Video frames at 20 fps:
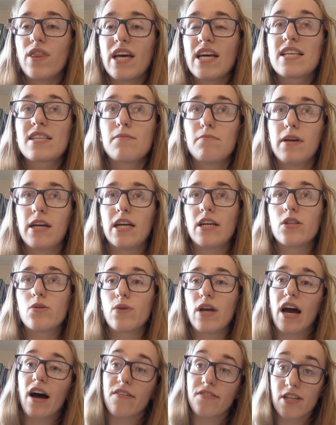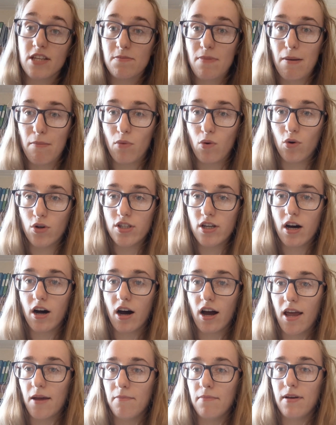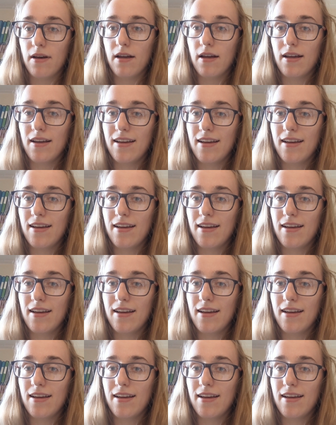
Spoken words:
This means we have to spend more time